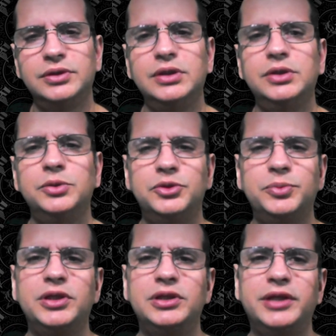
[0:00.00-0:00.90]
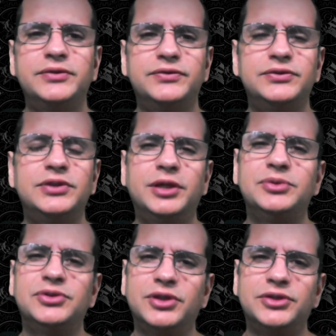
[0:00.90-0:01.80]
We spent a lot of time
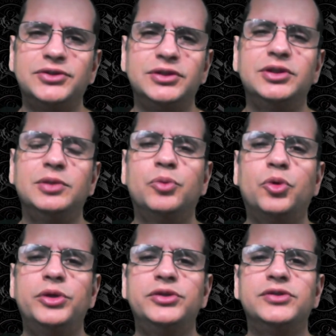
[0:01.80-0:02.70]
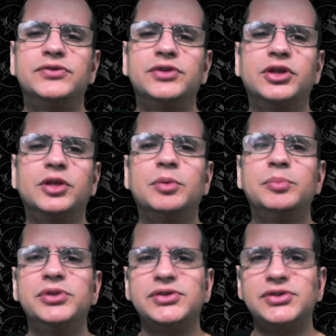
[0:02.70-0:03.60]
discussing the importance of setting up a
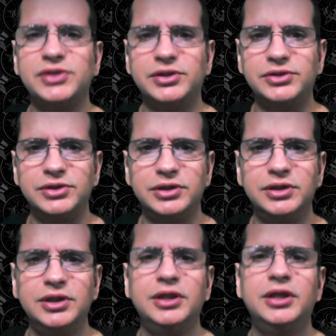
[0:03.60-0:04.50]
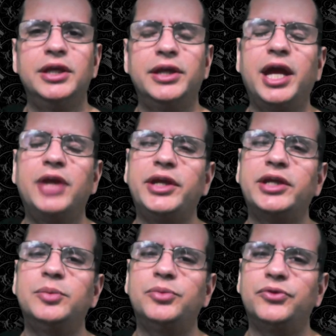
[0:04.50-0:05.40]
business entity and how that can
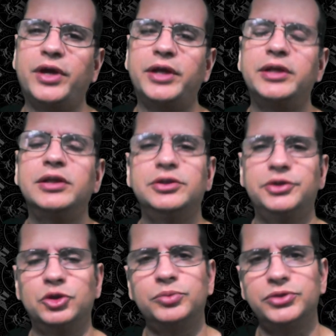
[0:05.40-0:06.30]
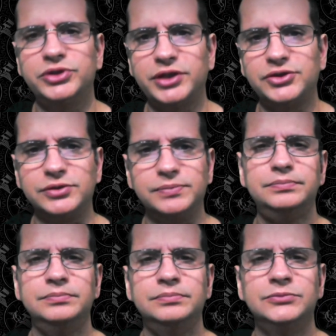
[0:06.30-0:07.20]
provide legal protection.
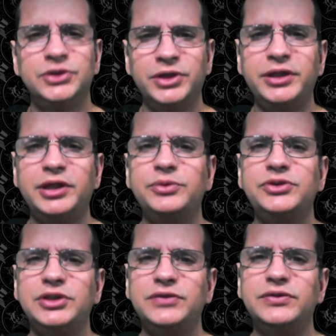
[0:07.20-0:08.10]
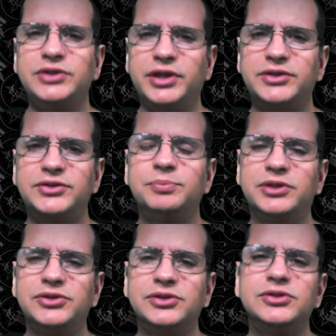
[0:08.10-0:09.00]
Today I receive a text
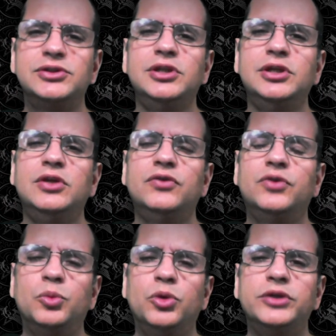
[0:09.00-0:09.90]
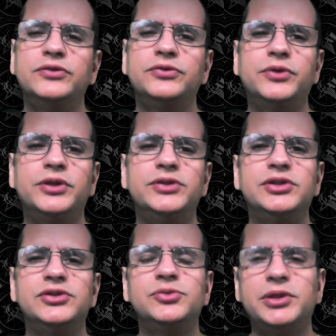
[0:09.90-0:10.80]
message from one of the friends I
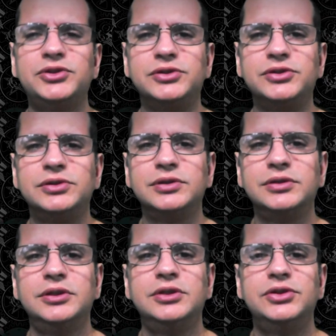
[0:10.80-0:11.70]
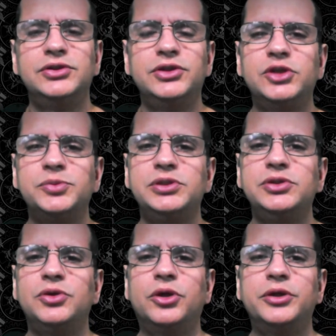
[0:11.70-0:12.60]
just mentioned. She tells me the
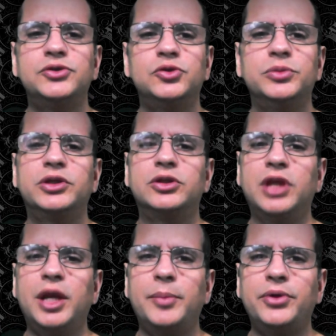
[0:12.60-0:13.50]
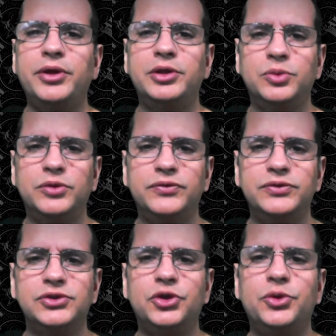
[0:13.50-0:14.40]
artist whom they collaborated with is
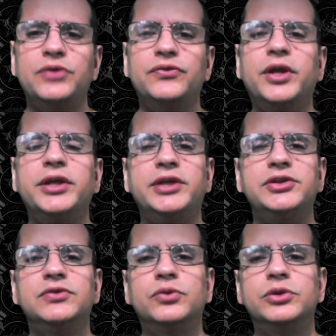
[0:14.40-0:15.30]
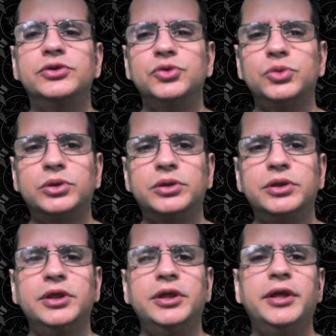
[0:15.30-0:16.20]
securing financing for a tour,
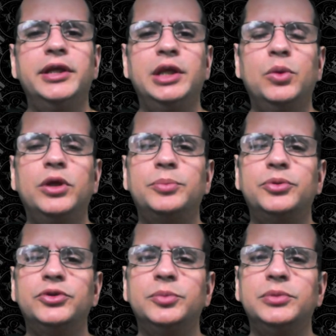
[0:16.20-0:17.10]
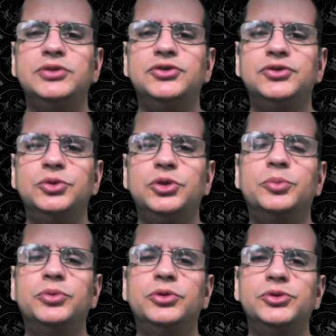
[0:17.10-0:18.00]
and they want to put them in the studio to
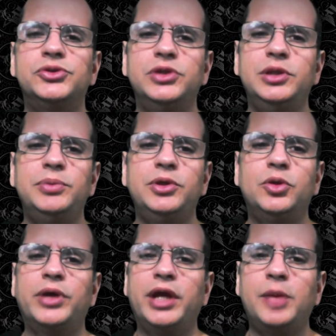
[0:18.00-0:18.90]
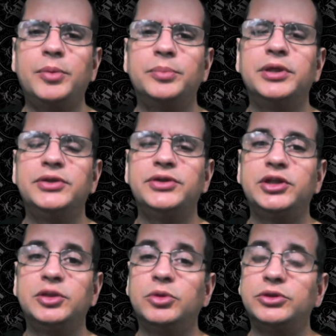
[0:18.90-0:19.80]
produce an EP or album and take
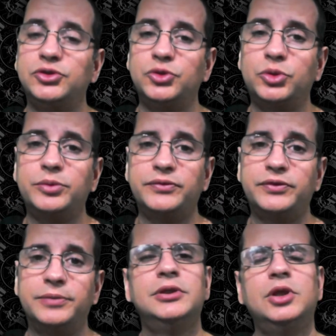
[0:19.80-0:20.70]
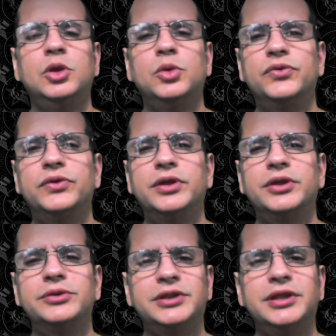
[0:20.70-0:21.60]
them on the tour with them.
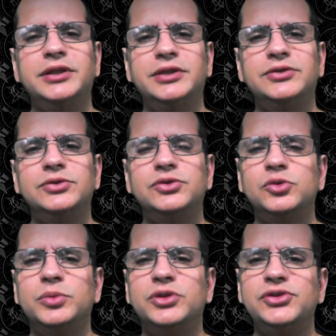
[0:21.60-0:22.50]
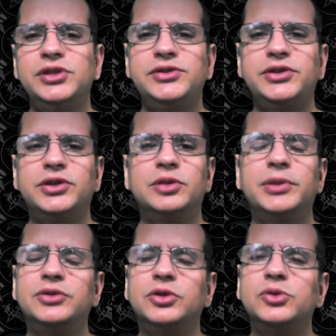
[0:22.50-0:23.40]
Without getting into too much detail about
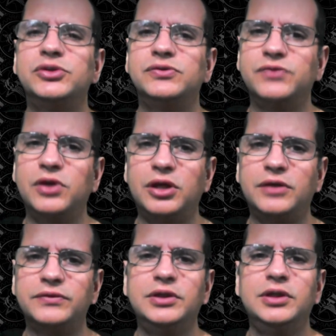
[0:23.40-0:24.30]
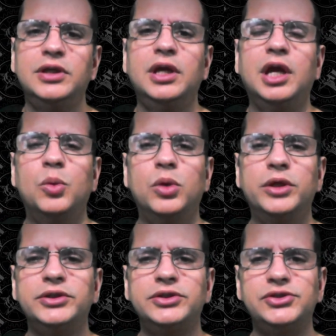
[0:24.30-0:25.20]
those involved, I wanted
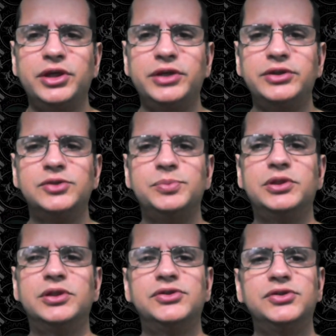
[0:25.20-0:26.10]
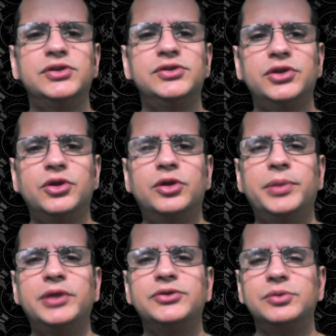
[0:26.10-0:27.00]
to share this because since they are
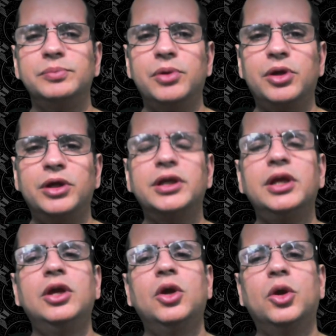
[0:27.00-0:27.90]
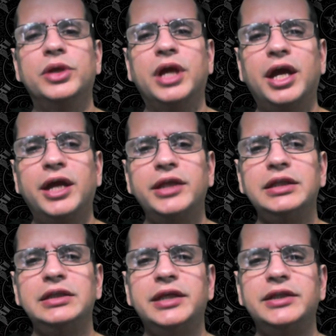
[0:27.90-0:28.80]
about to embark on a highly
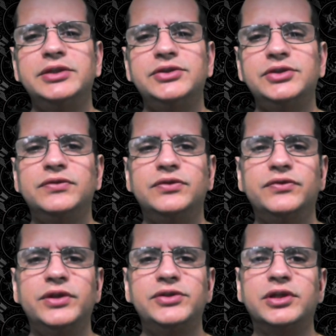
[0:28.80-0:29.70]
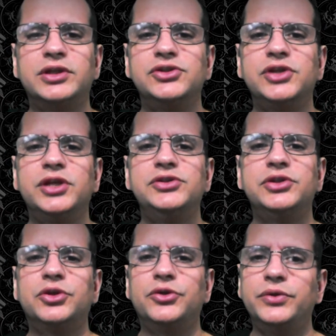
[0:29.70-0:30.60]
likely set of events that could change their
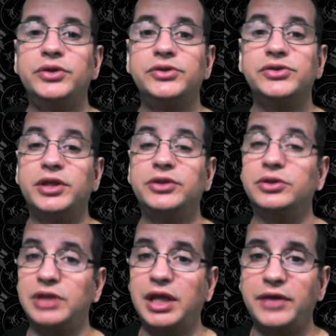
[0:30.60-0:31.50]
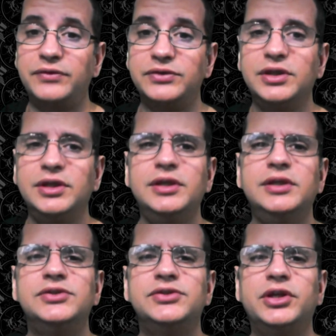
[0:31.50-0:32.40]
careers and lives,
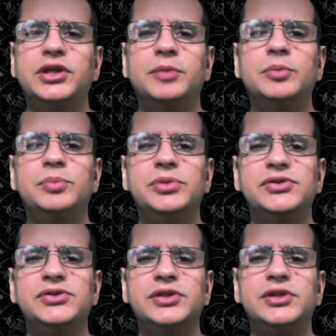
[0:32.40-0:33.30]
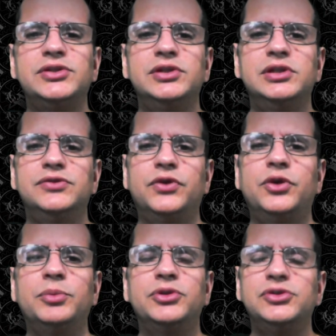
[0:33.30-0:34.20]
setting up a business entity is very
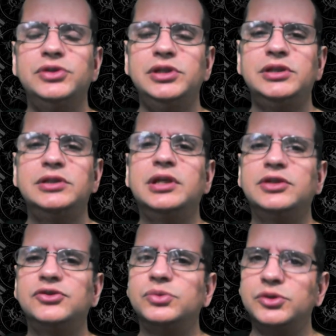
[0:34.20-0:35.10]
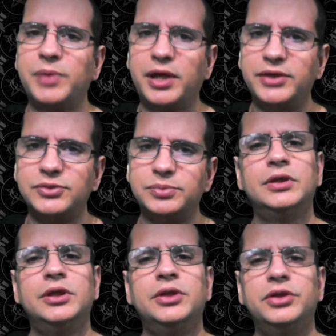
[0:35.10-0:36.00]
much needed as soon as possible.
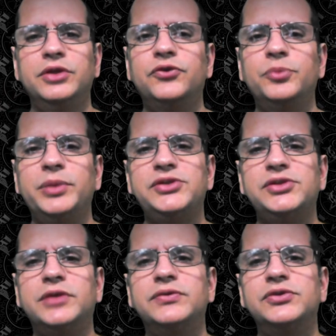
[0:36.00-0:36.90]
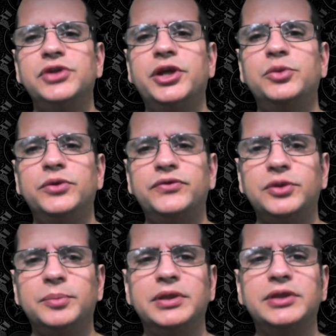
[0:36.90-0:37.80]
The information I have shared with them
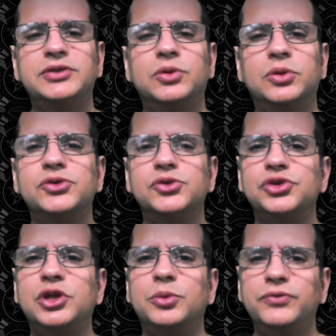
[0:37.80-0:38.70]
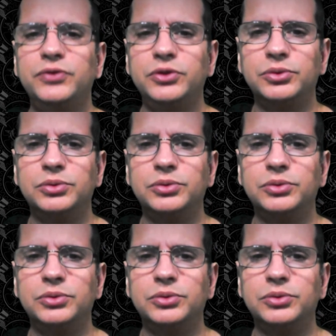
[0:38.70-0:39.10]
I'd like to also share with you.